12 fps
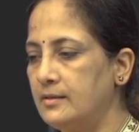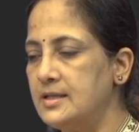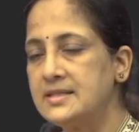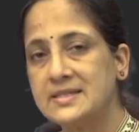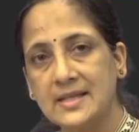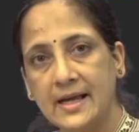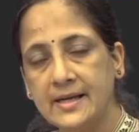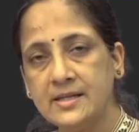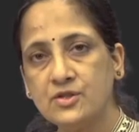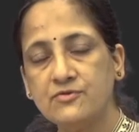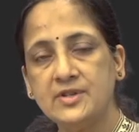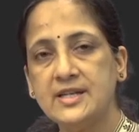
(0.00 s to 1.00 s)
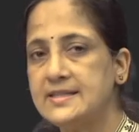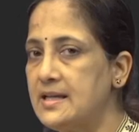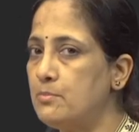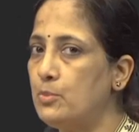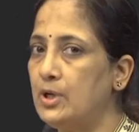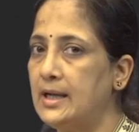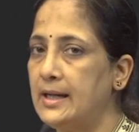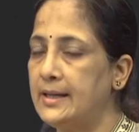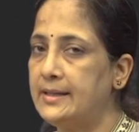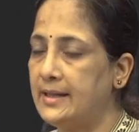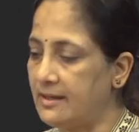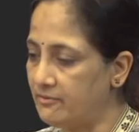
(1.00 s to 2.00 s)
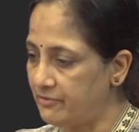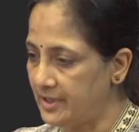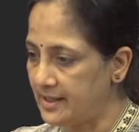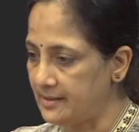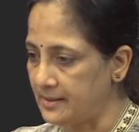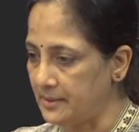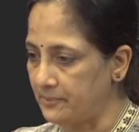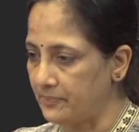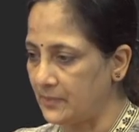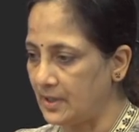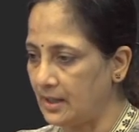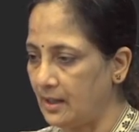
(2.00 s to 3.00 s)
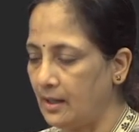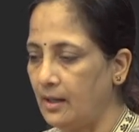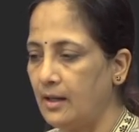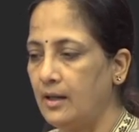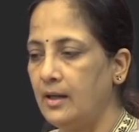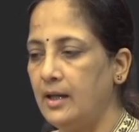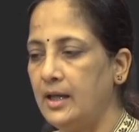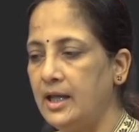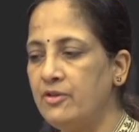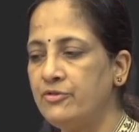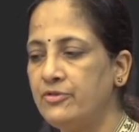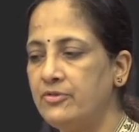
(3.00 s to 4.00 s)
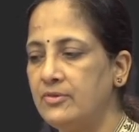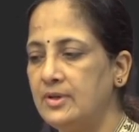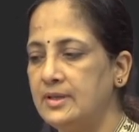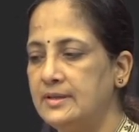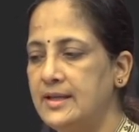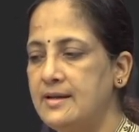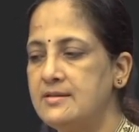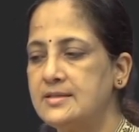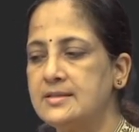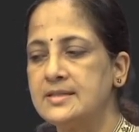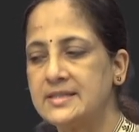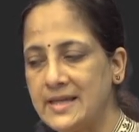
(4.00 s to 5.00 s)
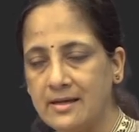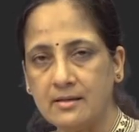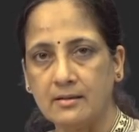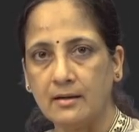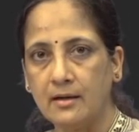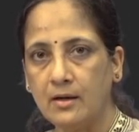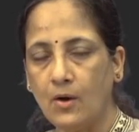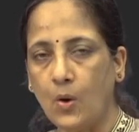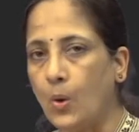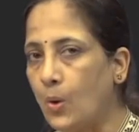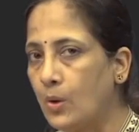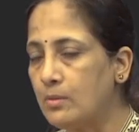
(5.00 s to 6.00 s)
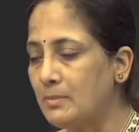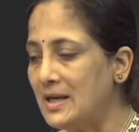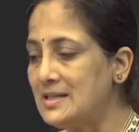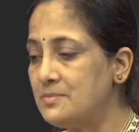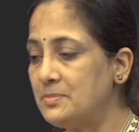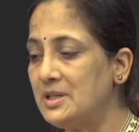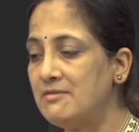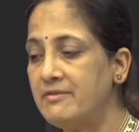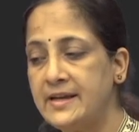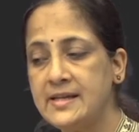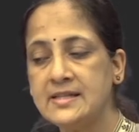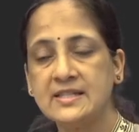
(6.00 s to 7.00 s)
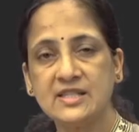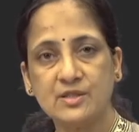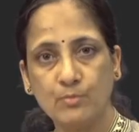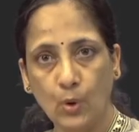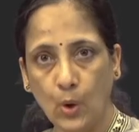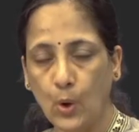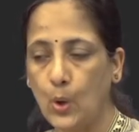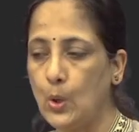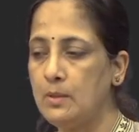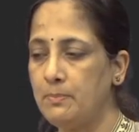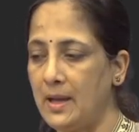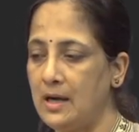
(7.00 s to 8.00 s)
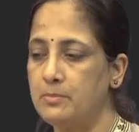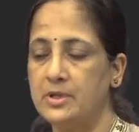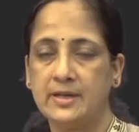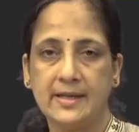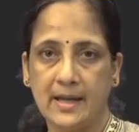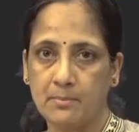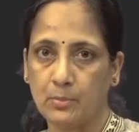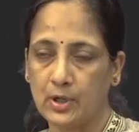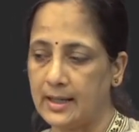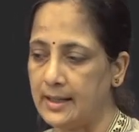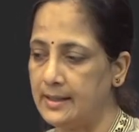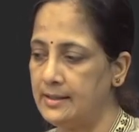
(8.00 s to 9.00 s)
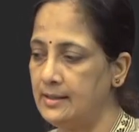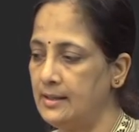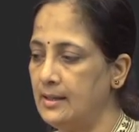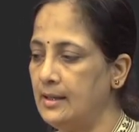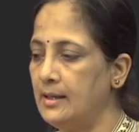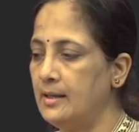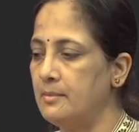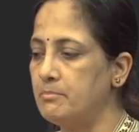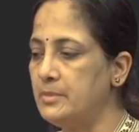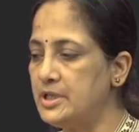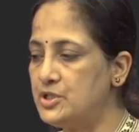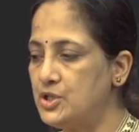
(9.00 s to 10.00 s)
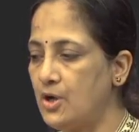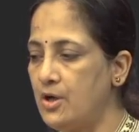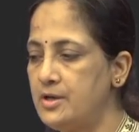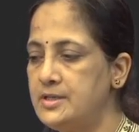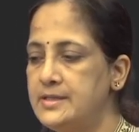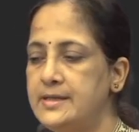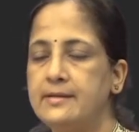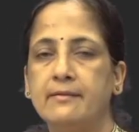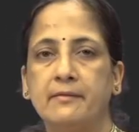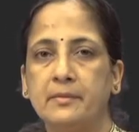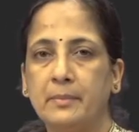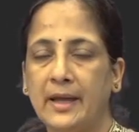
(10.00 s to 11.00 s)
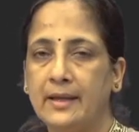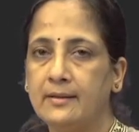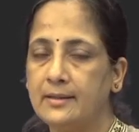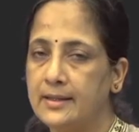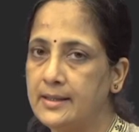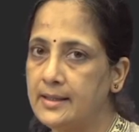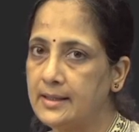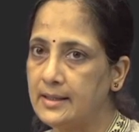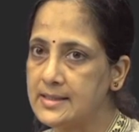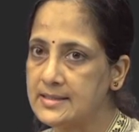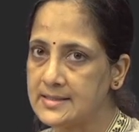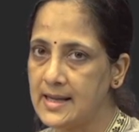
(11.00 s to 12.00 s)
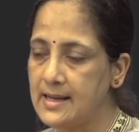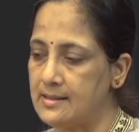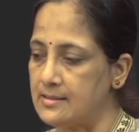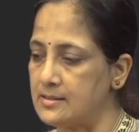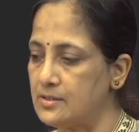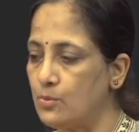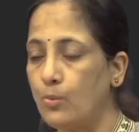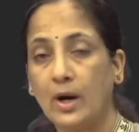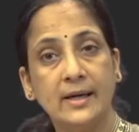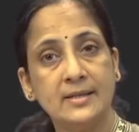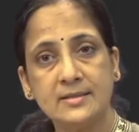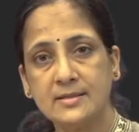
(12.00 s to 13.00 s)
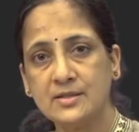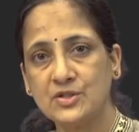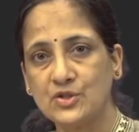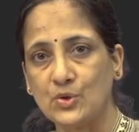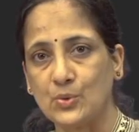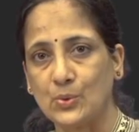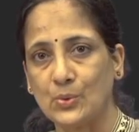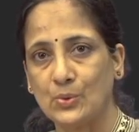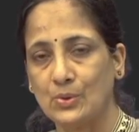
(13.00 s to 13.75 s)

The size of these emboli can vary. If there is a single or multiple very small pulmonary emboli, majority remain clinically silent. Why is this so?